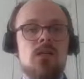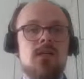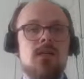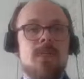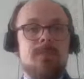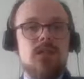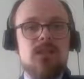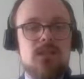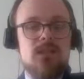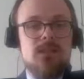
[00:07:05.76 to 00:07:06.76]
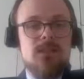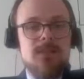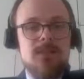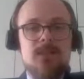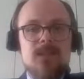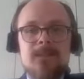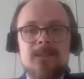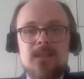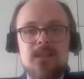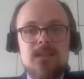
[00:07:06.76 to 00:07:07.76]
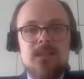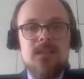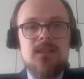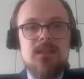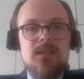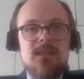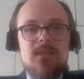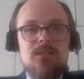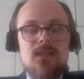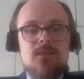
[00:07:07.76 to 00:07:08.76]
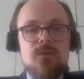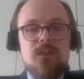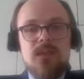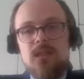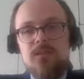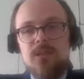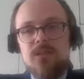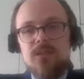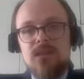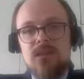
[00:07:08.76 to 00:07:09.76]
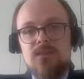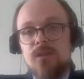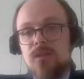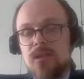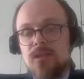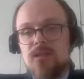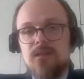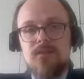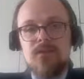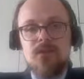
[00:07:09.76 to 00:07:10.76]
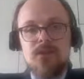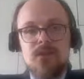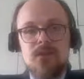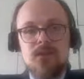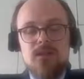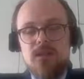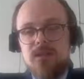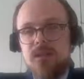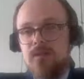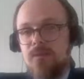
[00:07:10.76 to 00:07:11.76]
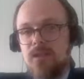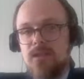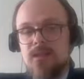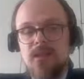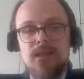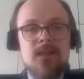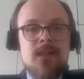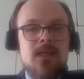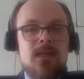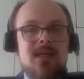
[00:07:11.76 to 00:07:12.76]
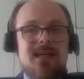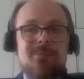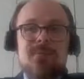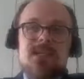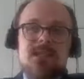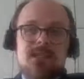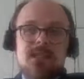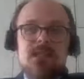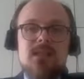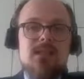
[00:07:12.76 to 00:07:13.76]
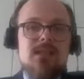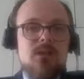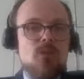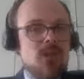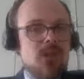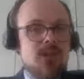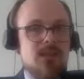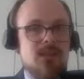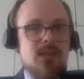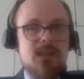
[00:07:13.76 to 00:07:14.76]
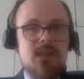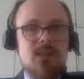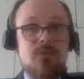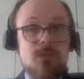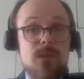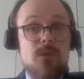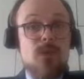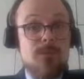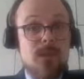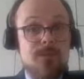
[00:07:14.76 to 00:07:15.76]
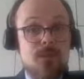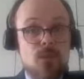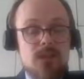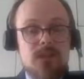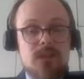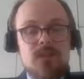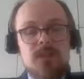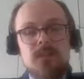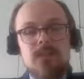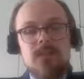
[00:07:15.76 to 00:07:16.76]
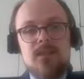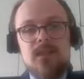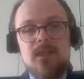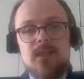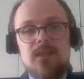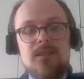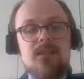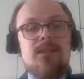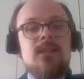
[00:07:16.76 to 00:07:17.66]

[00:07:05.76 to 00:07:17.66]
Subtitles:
Okay, I have listed here a number of relevant projects for your reference. I must say that it wasn't an easy task for me to come up with this slide.